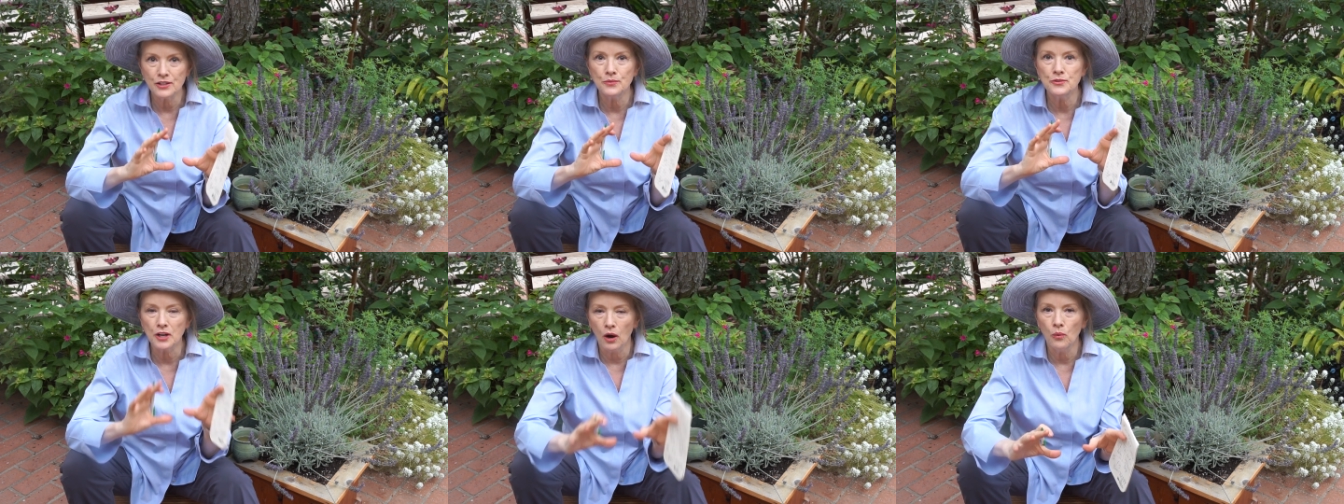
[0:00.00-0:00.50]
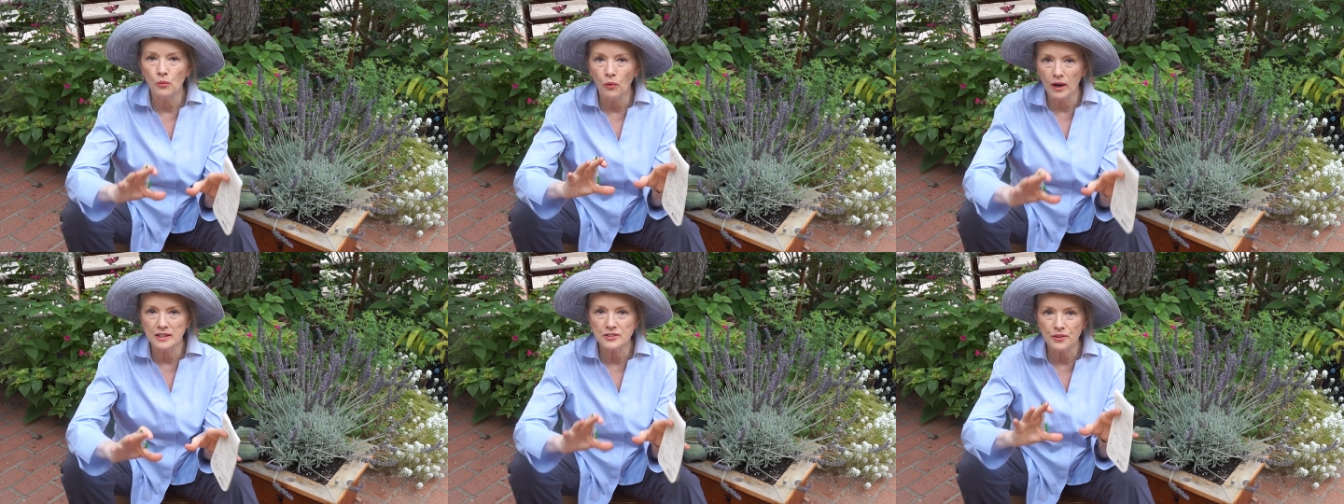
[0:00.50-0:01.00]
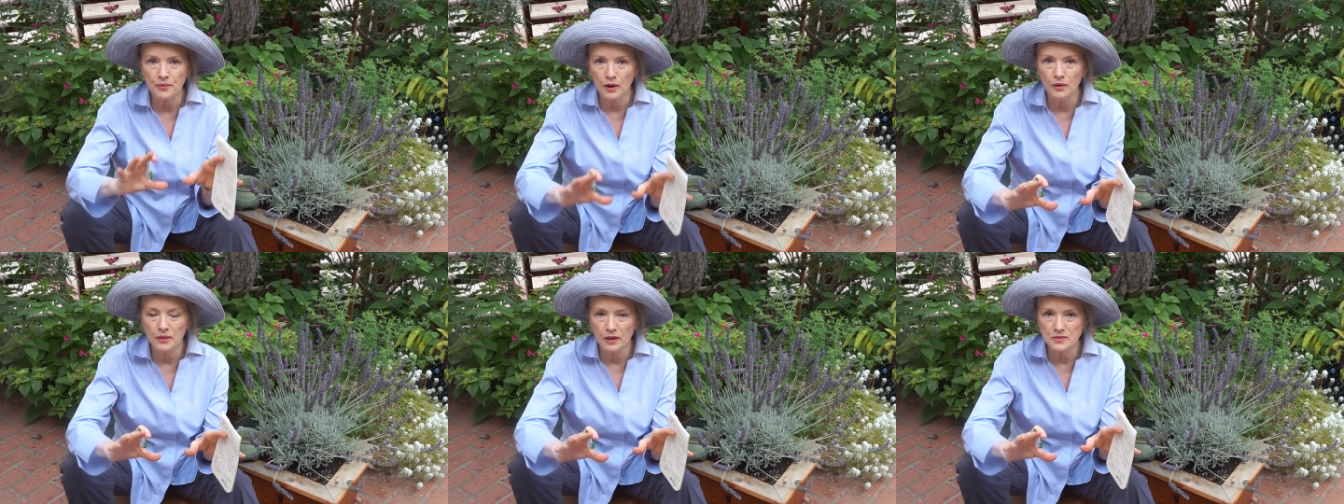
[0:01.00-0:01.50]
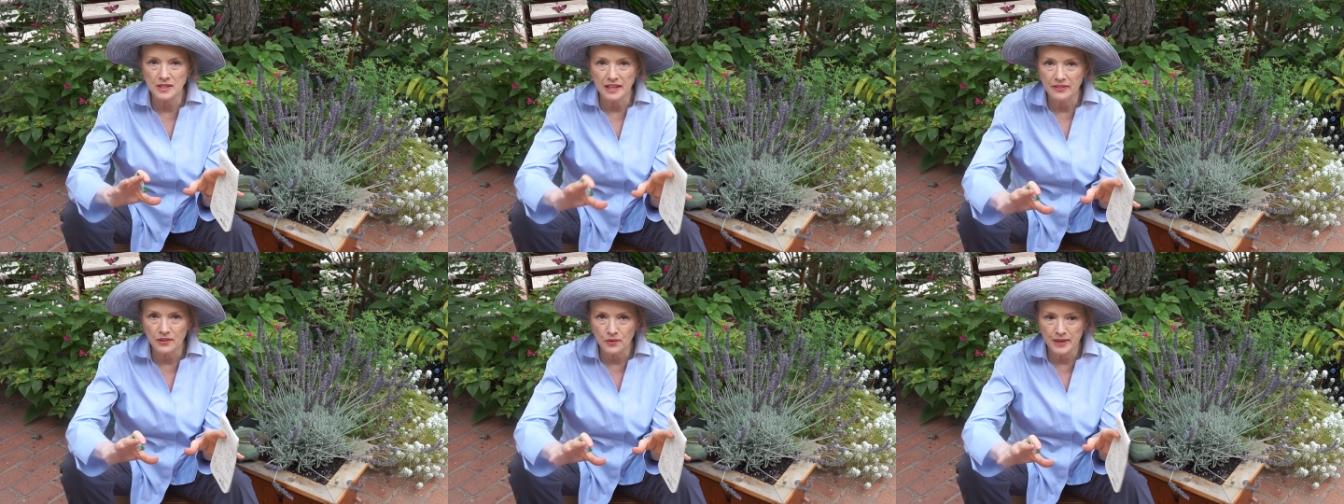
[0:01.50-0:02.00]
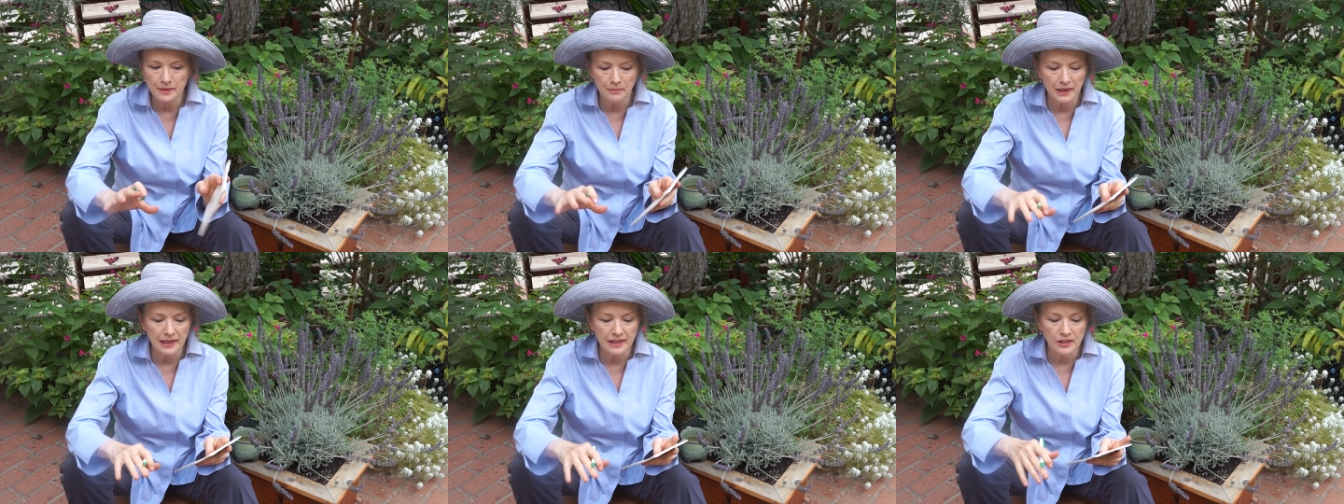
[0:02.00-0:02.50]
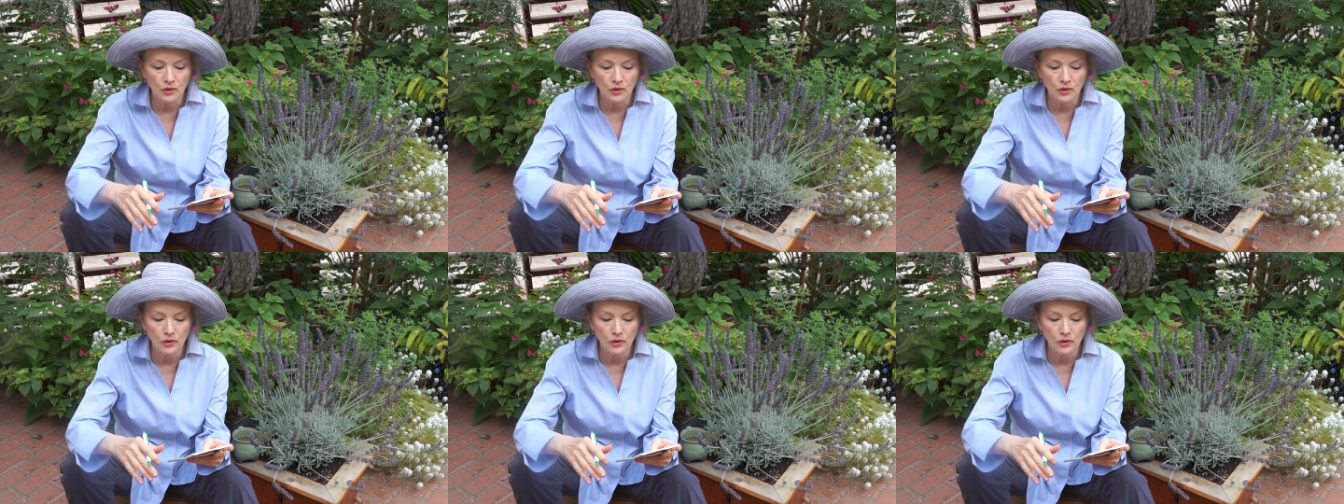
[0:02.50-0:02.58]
you don't want to throw those in the green bin.